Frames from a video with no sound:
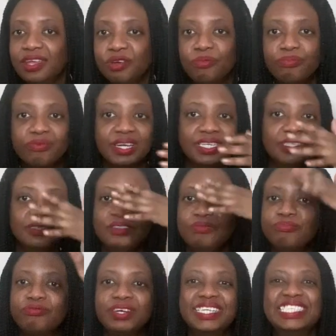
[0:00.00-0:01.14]
Your brain
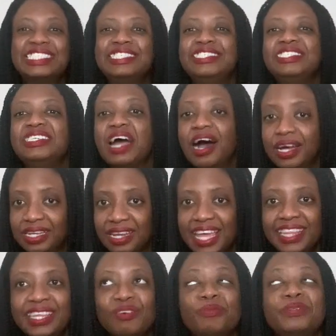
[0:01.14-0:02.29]
is done, and
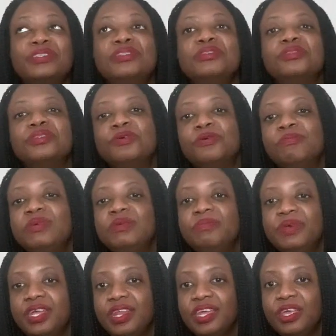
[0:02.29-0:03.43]
they'll be
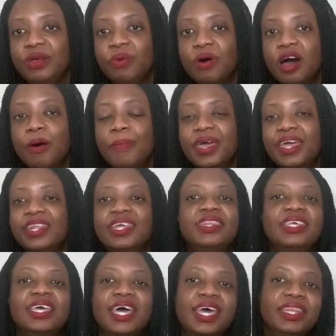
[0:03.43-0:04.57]
beating you up. And at
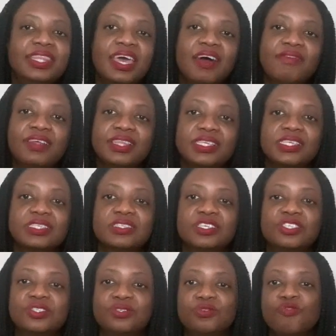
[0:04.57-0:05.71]
the end, they have like the
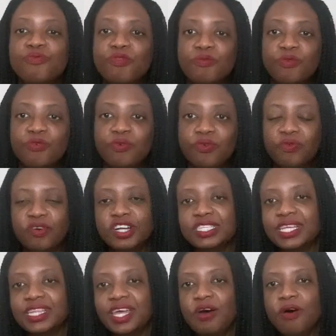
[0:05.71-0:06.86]
super move where it's
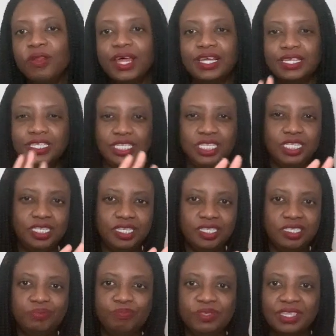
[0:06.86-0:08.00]
like they all like
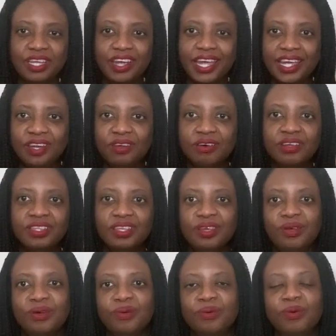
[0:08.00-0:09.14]
put their hand on
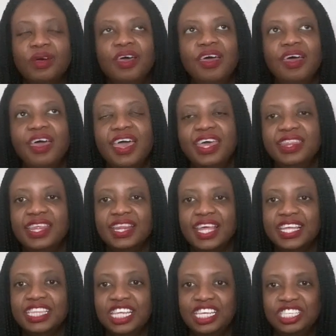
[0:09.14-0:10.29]
you, and then
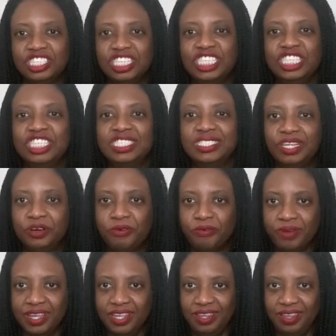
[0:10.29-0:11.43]
like they just
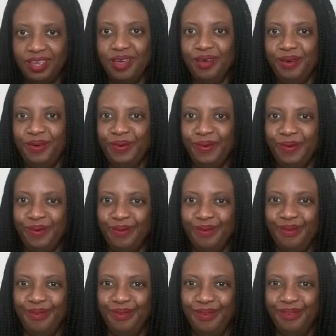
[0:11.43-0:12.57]
incinerate you,
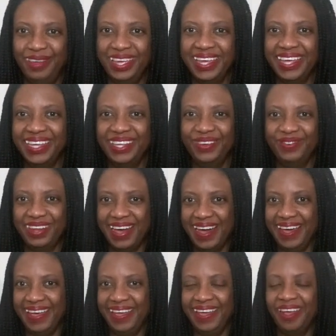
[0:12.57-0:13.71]
and you
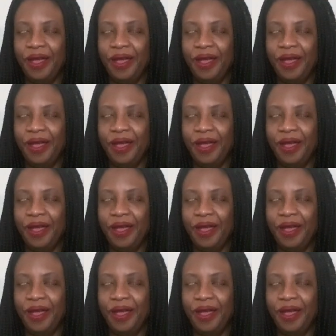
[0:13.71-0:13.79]
die.